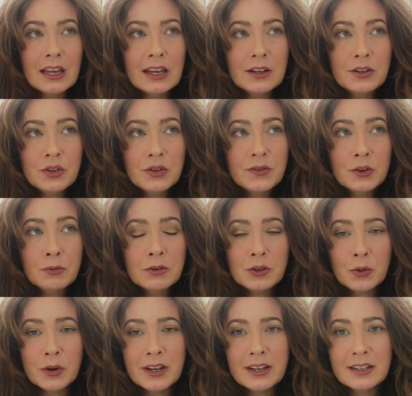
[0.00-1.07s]
interview
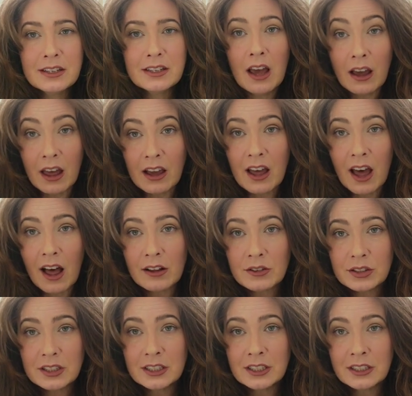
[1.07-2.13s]
between Tucker
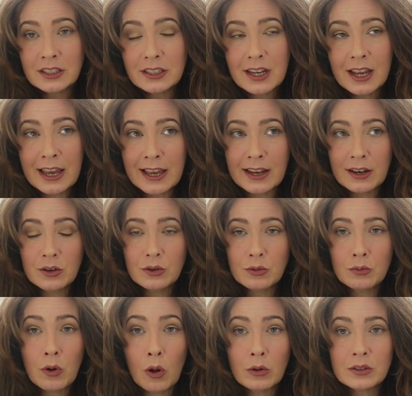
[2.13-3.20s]
Carlson
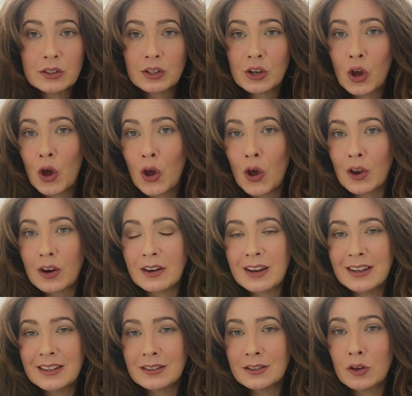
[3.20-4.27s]
and Walter Kirn, and
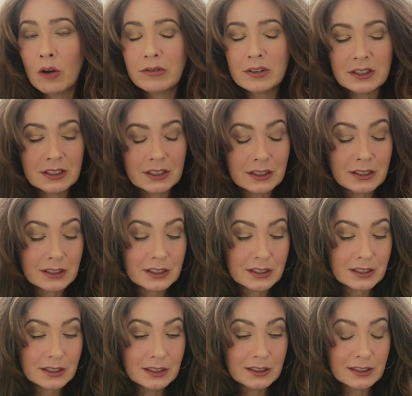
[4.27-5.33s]
he's a novelist,
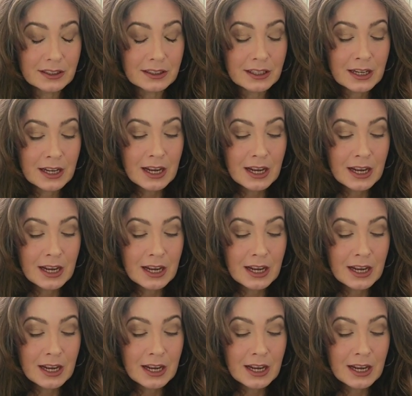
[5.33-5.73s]
and